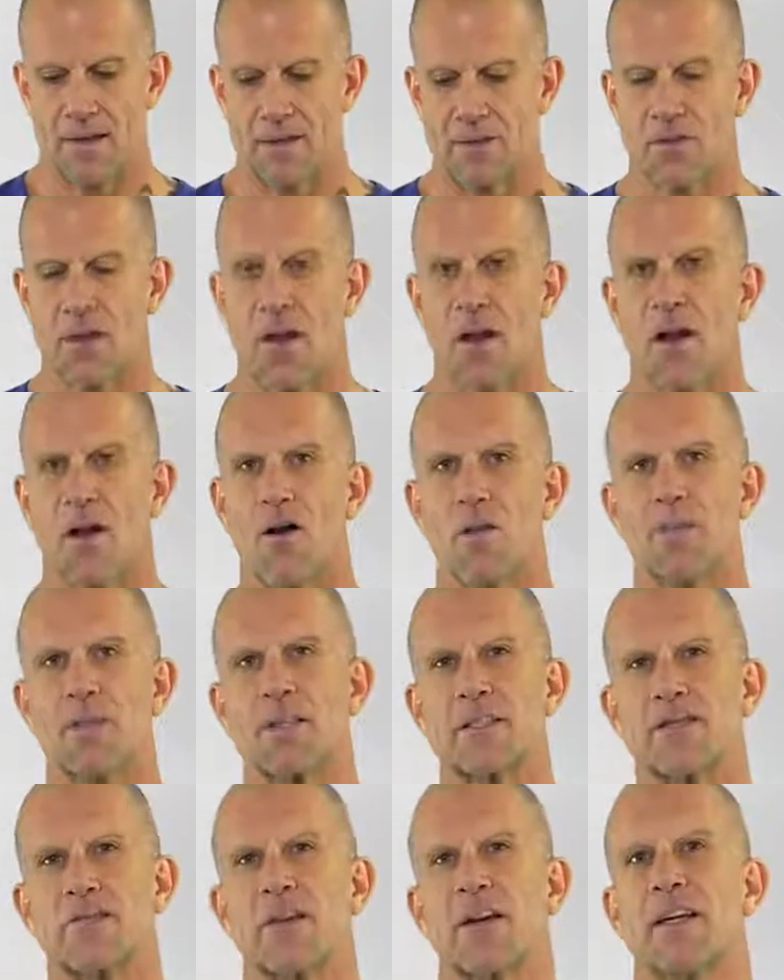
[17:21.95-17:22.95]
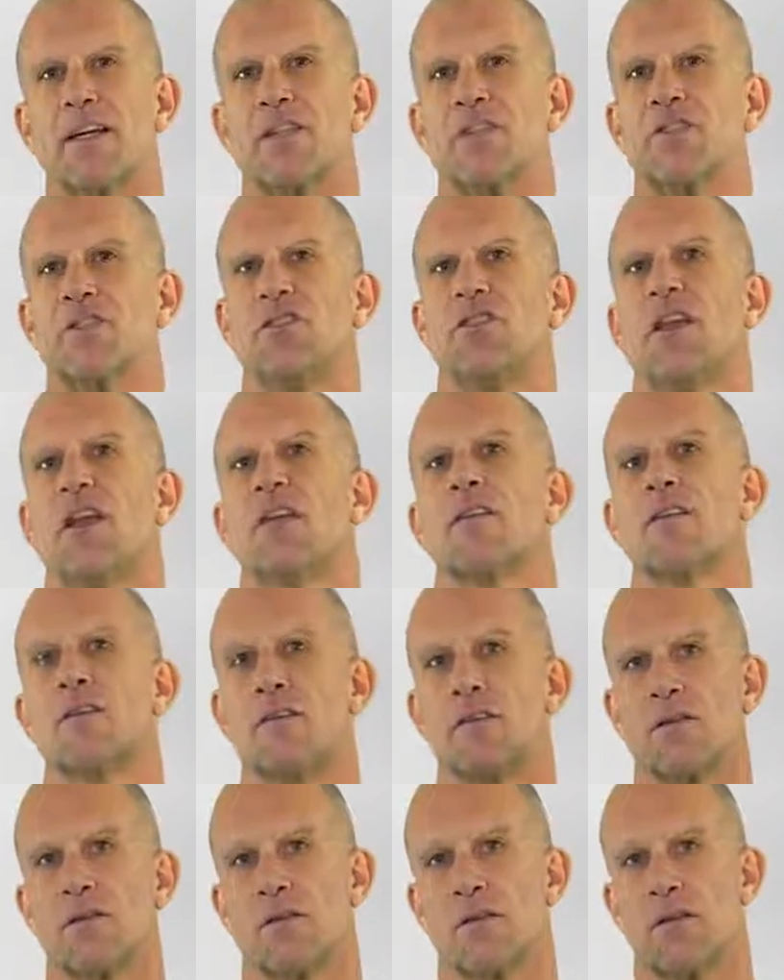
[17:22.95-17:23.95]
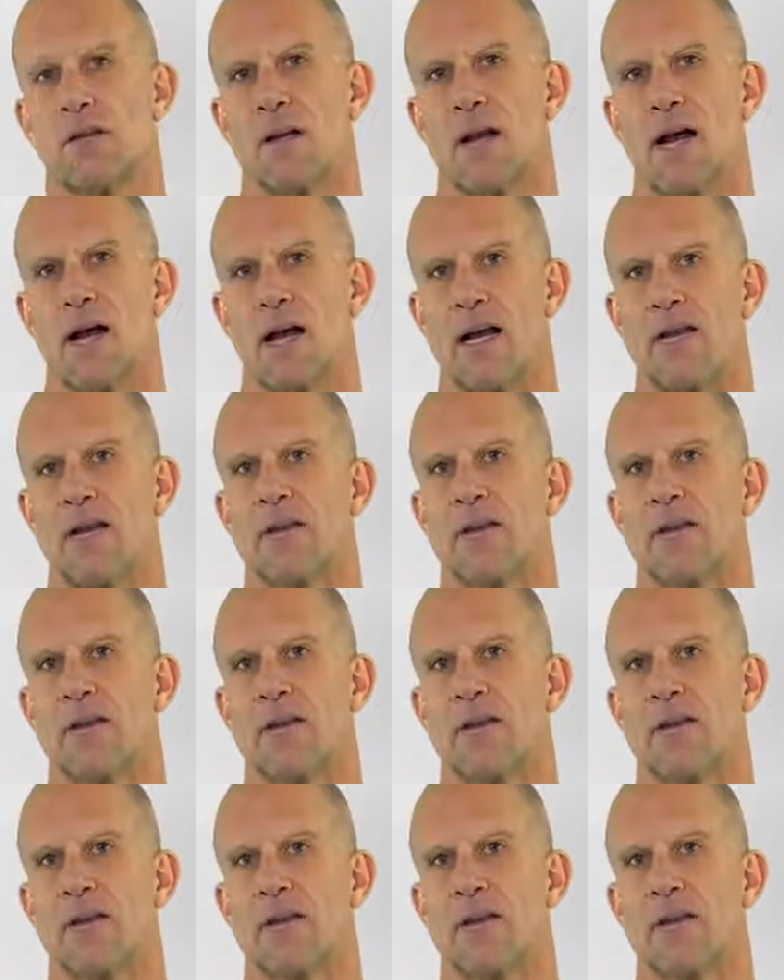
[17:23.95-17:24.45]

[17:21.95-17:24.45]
So I hope this very general uh,